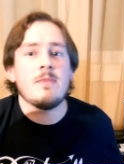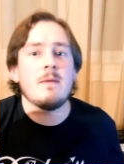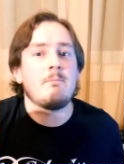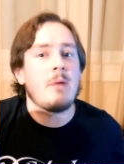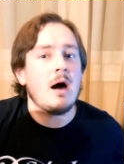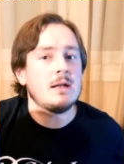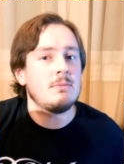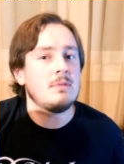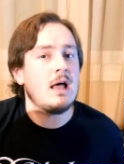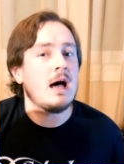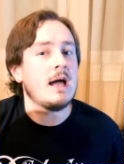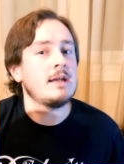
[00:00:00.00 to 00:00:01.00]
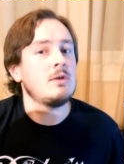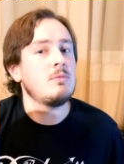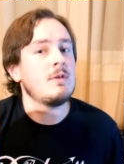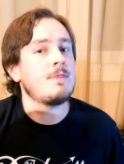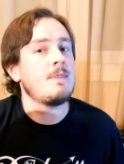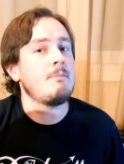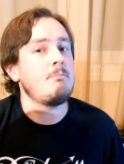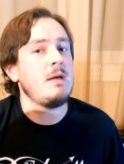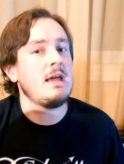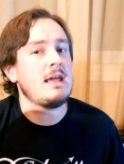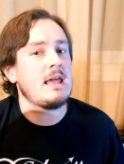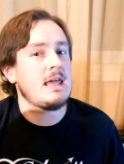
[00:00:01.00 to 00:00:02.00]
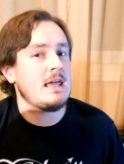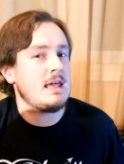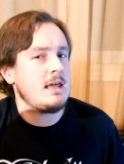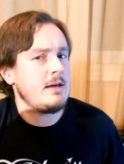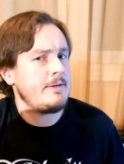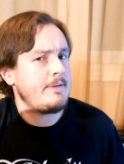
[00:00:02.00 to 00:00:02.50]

the bottom line with the big E